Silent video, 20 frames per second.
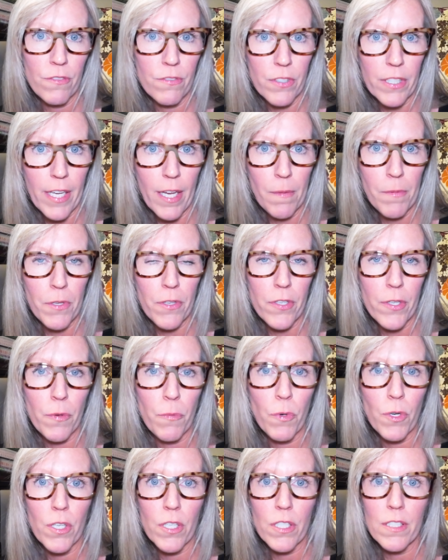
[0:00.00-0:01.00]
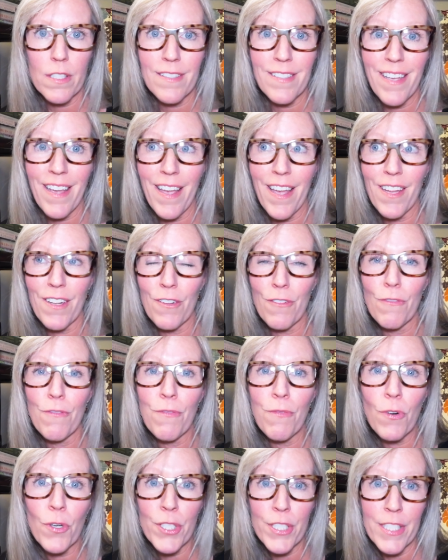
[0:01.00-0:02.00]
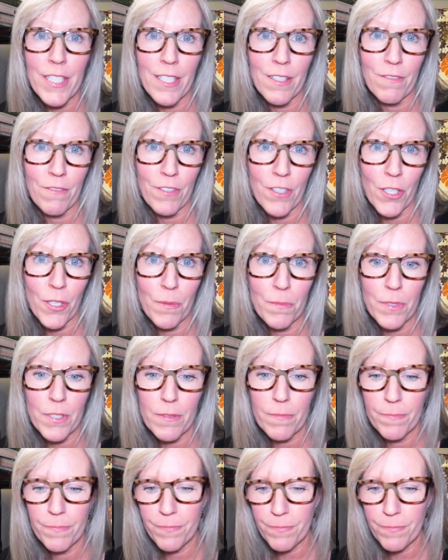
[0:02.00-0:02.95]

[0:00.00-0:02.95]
vocabulary words and 14 verbs.